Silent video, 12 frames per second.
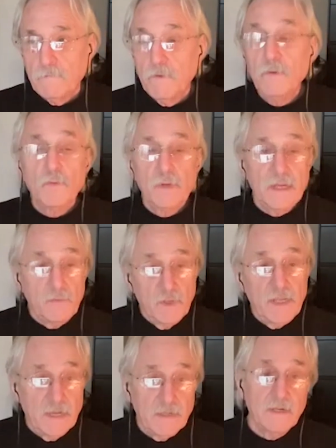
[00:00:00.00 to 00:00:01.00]

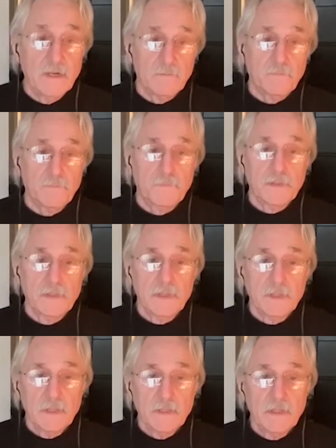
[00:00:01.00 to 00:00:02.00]
we end up
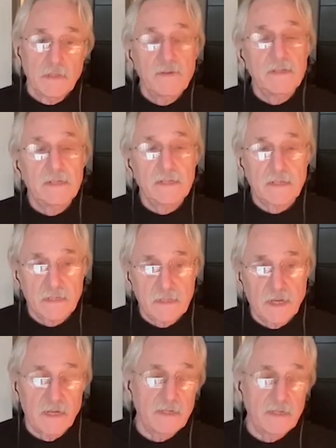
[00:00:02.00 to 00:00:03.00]
living in
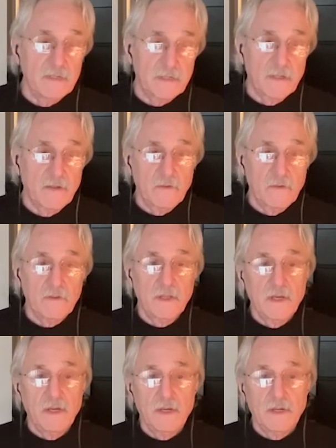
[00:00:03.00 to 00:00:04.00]
societies
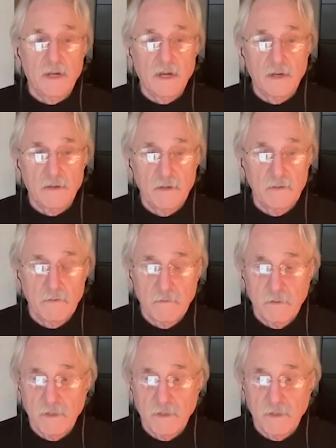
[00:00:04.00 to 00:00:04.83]
that are